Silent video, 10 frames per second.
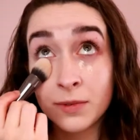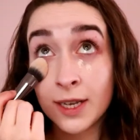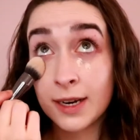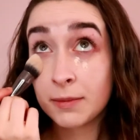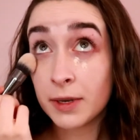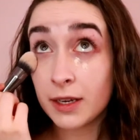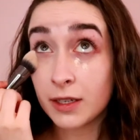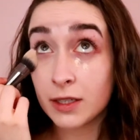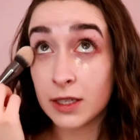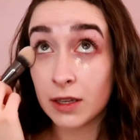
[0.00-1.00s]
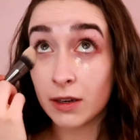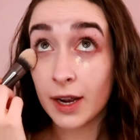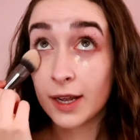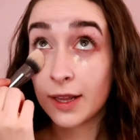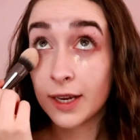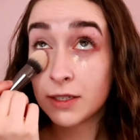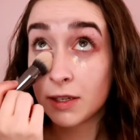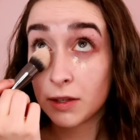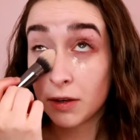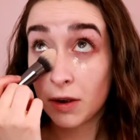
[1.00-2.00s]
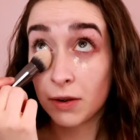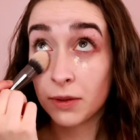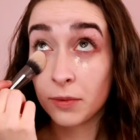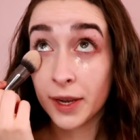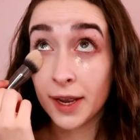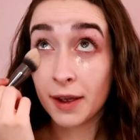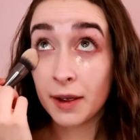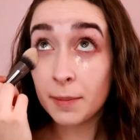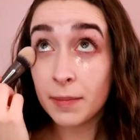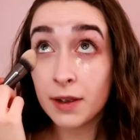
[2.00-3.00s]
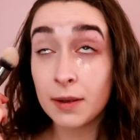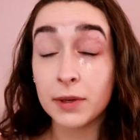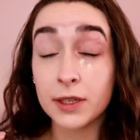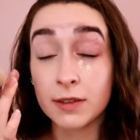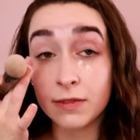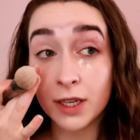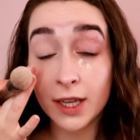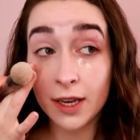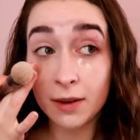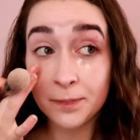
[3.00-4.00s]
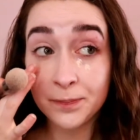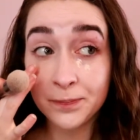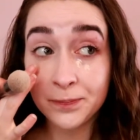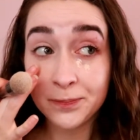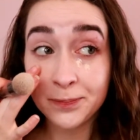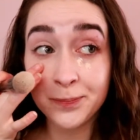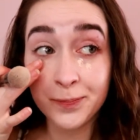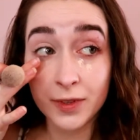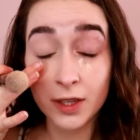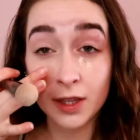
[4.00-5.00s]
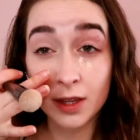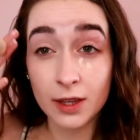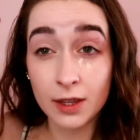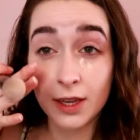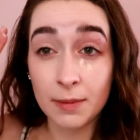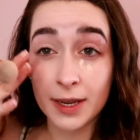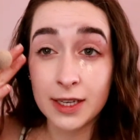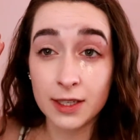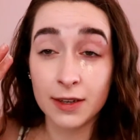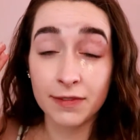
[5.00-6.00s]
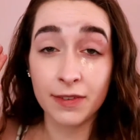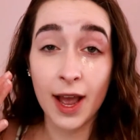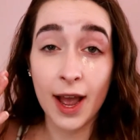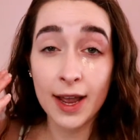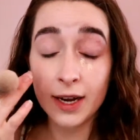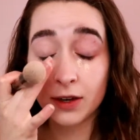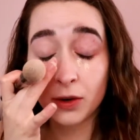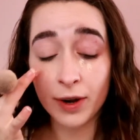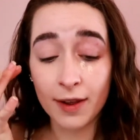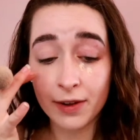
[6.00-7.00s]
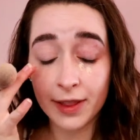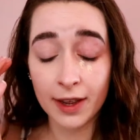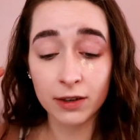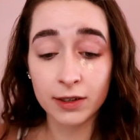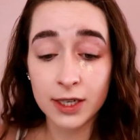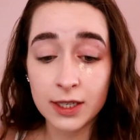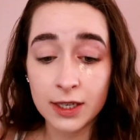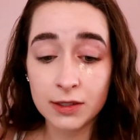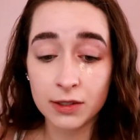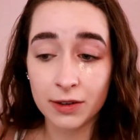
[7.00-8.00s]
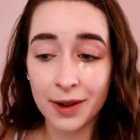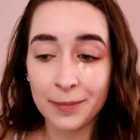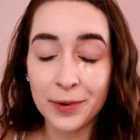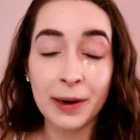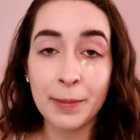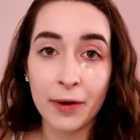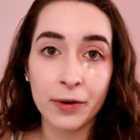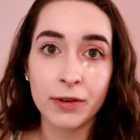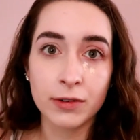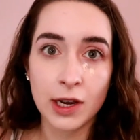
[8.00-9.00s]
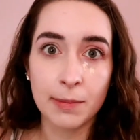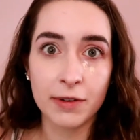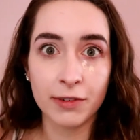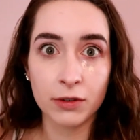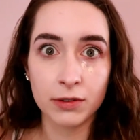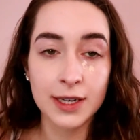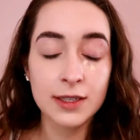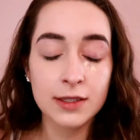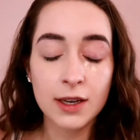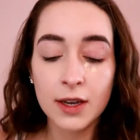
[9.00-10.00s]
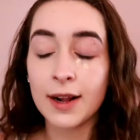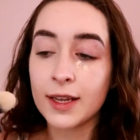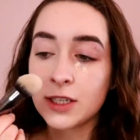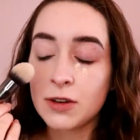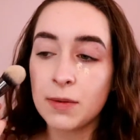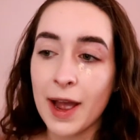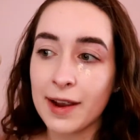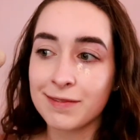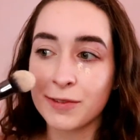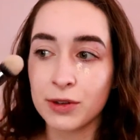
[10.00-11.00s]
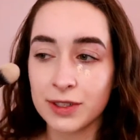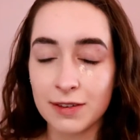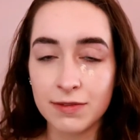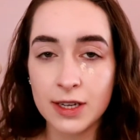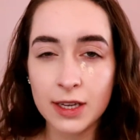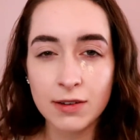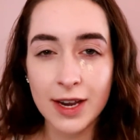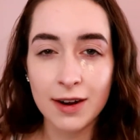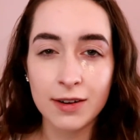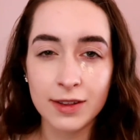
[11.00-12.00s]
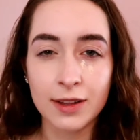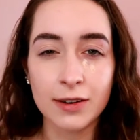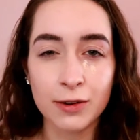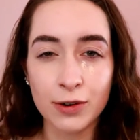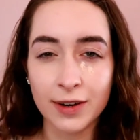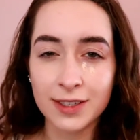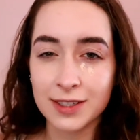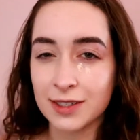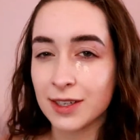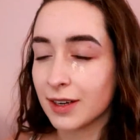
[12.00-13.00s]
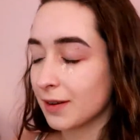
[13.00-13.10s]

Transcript: setting my concealer, I like to look all the way up because I feel like it makes it flat. You don't have all that creasing, so you're not putting powder over top of a crease. And I like to go back and forth because I feel like you get in all the little crevices there.